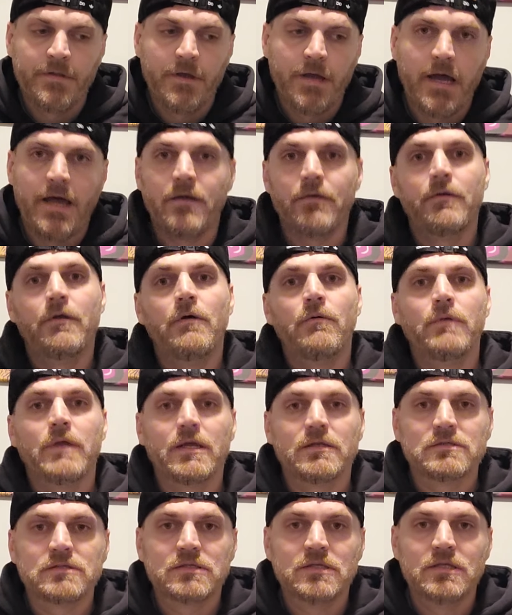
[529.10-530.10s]
I don't know. We
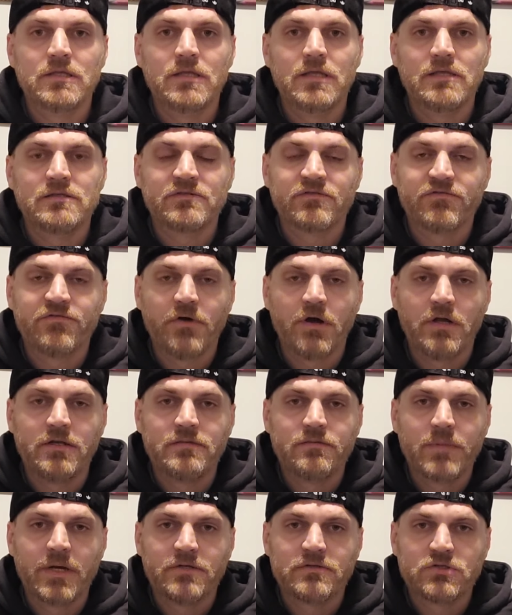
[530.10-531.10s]
got to see. He hasn't fought
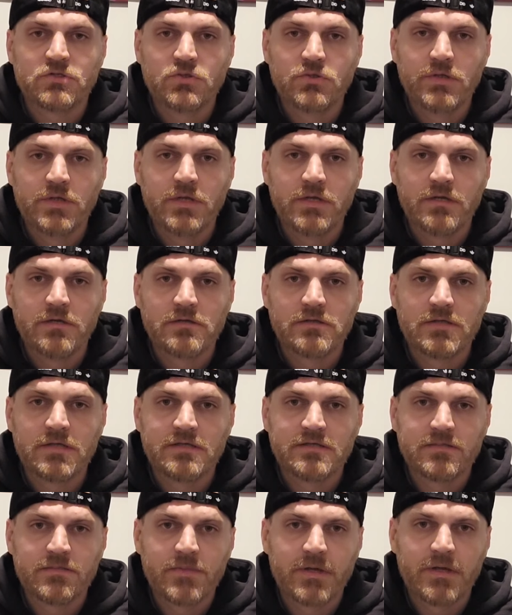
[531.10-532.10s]
in about two years. He
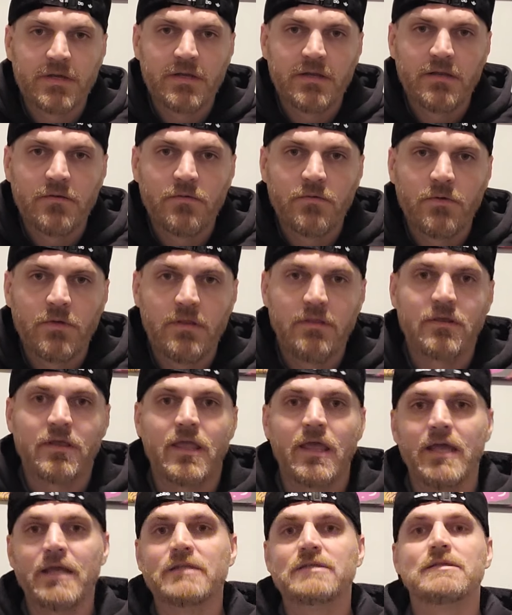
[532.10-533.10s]
hasn't been in the in the
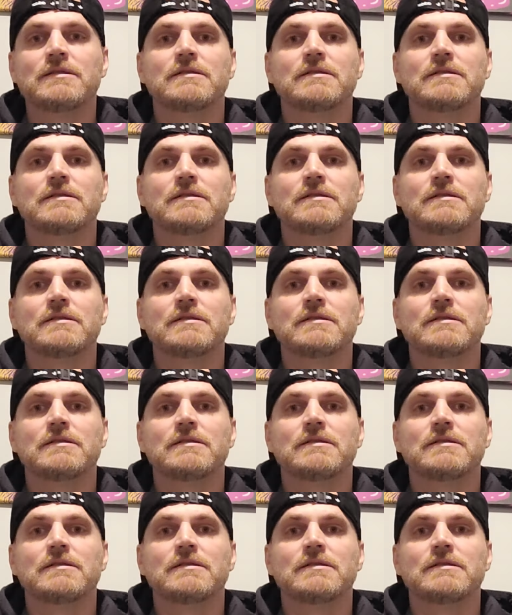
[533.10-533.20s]
cage